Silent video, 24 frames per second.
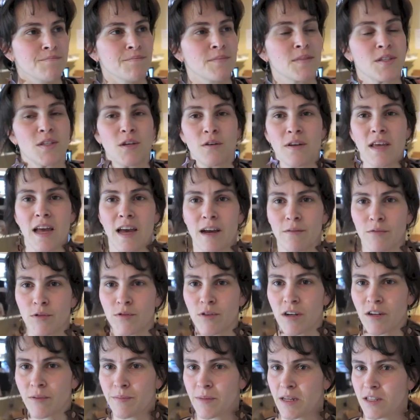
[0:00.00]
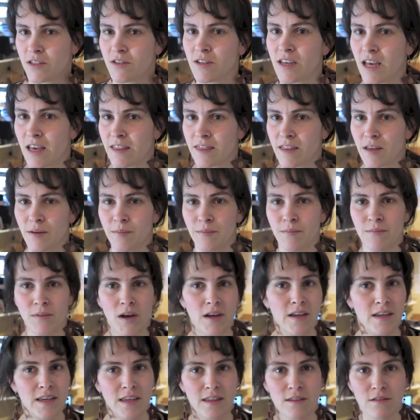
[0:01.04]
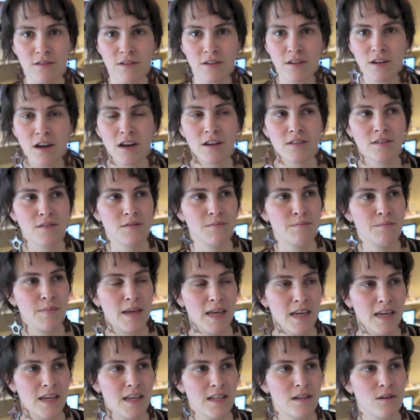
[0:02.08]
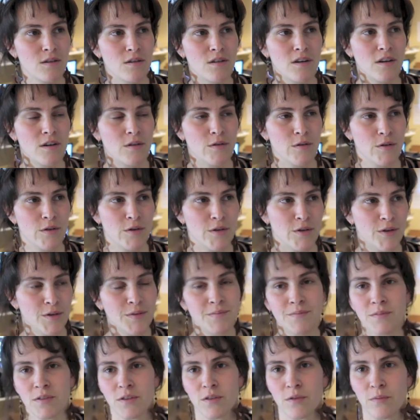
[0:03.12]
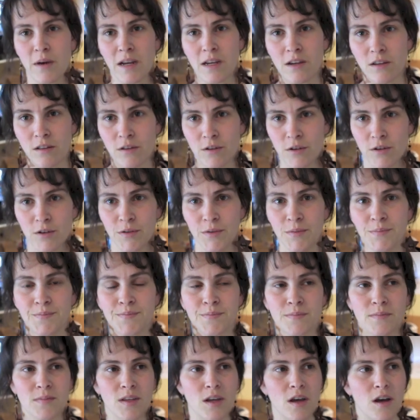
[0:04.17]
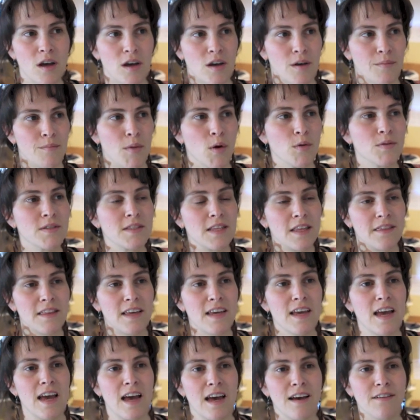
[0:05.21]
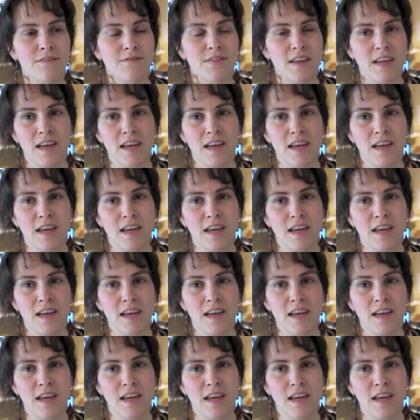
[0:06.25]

So yeah, I would recommend you get them either custom made or the regular molds that they have.